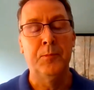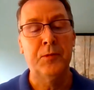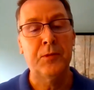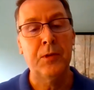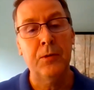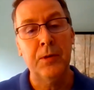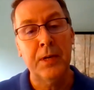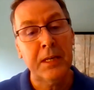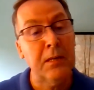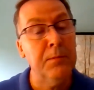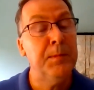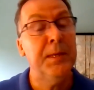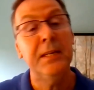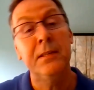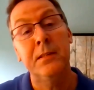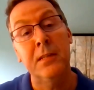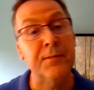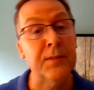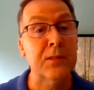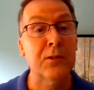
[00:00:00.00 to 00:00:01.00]
So it can be
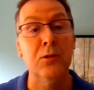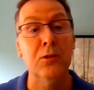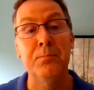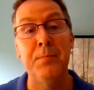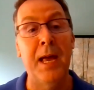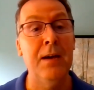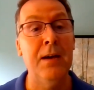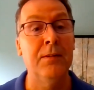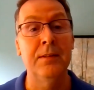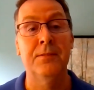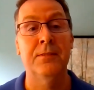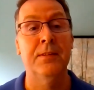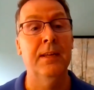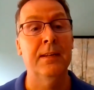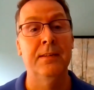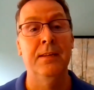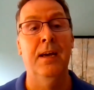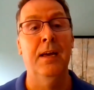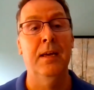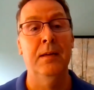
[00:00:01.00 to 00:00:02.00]
a difficult balance
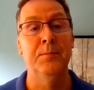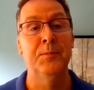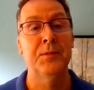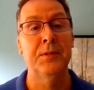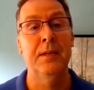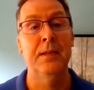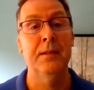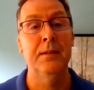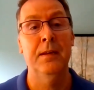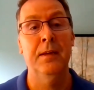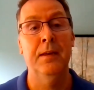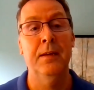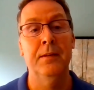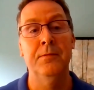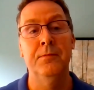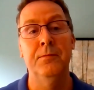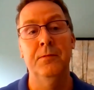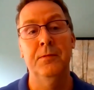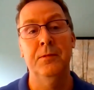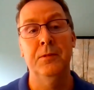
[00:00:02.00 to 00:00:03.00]
at times,
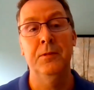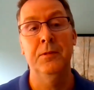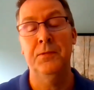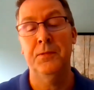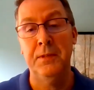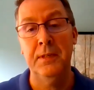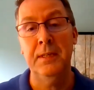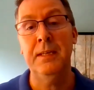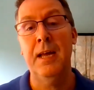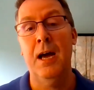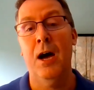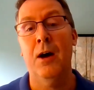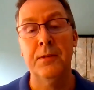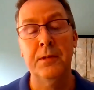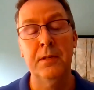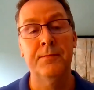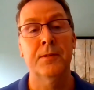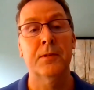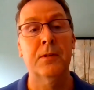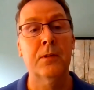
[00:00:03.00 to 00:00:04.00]
and you've seen how
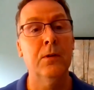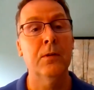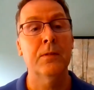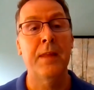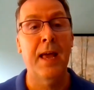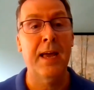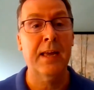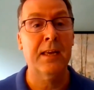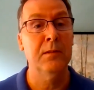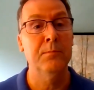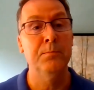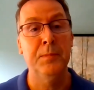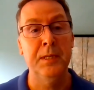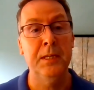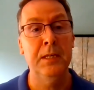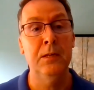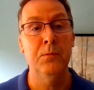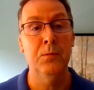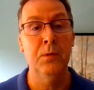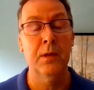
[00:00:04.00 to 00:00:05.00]
difficult that can
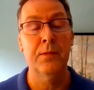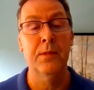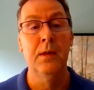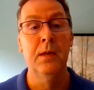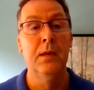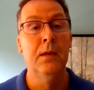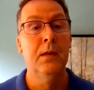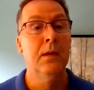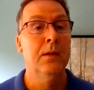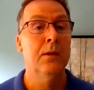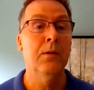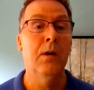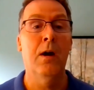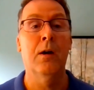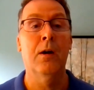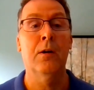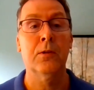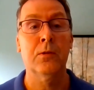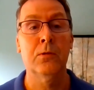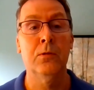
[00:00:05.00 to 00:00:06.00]
be with
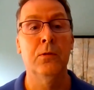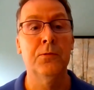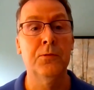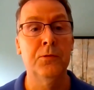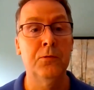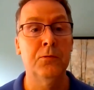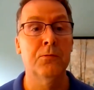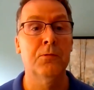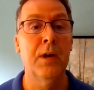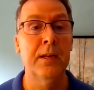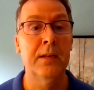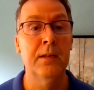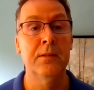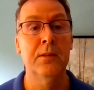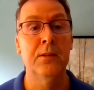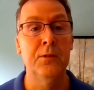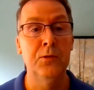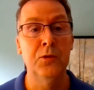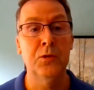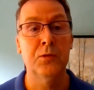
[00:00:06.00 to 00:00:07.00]
articles you read in
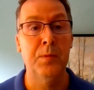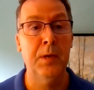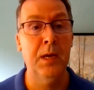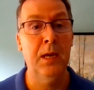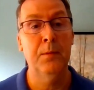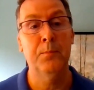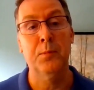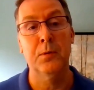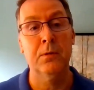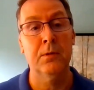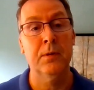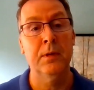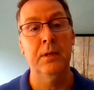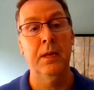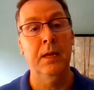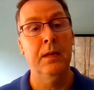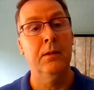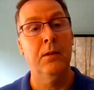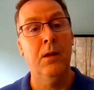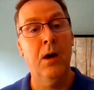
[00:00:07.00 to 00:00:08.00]
the newspaper
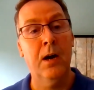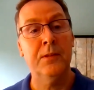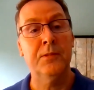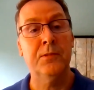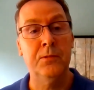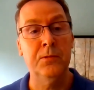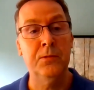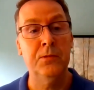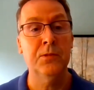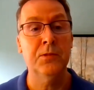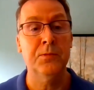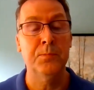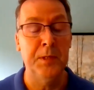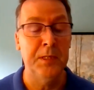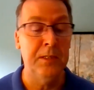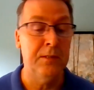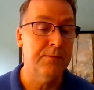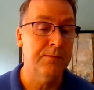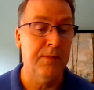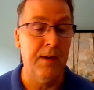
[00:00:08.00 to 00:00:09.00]
and lawsuits
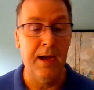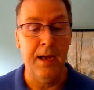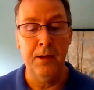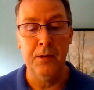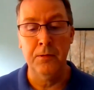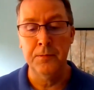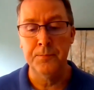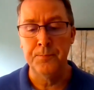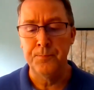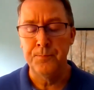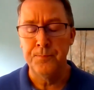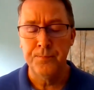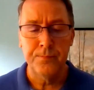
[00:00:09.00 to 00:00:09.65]
being filed.